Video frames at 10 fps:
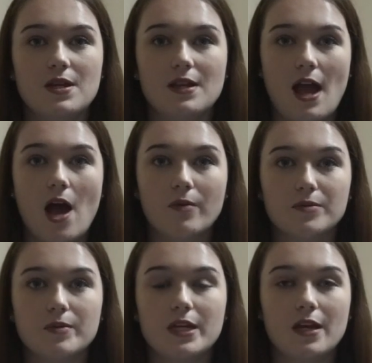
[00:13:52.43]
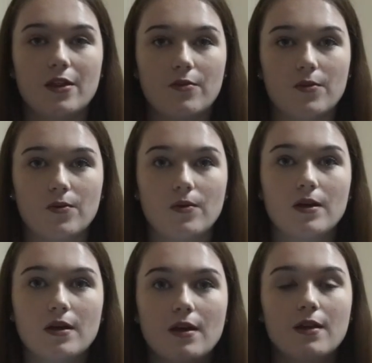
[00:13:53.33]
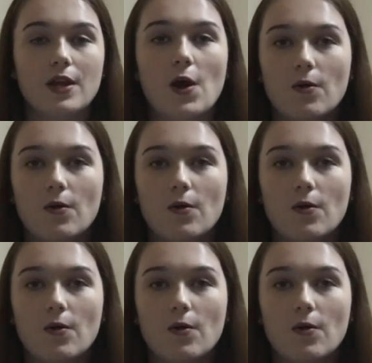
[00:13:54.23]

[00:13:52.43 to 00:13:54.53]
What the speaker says: and that helps me get through the